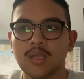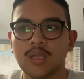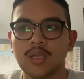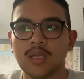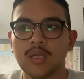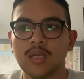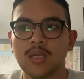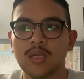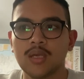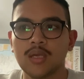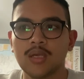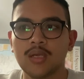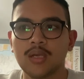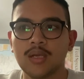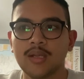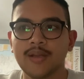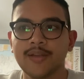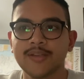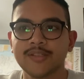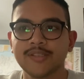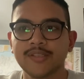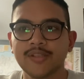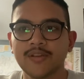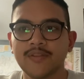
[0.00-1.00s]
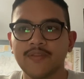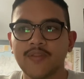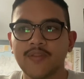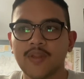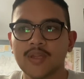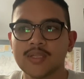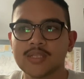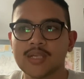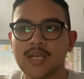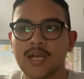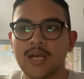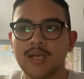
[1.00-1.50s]
and I like stuff
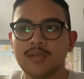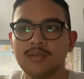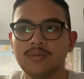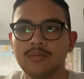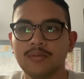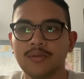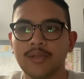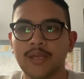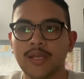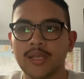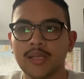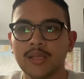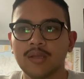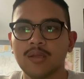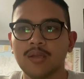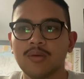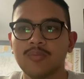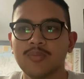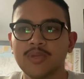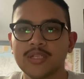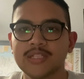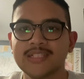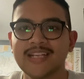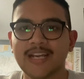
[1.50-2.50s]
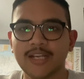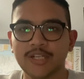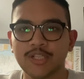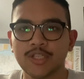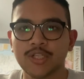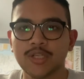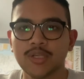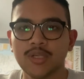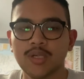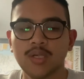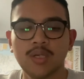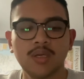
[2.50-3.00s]
that's got like a little bit of
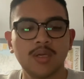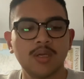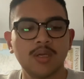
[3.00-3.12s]
texture.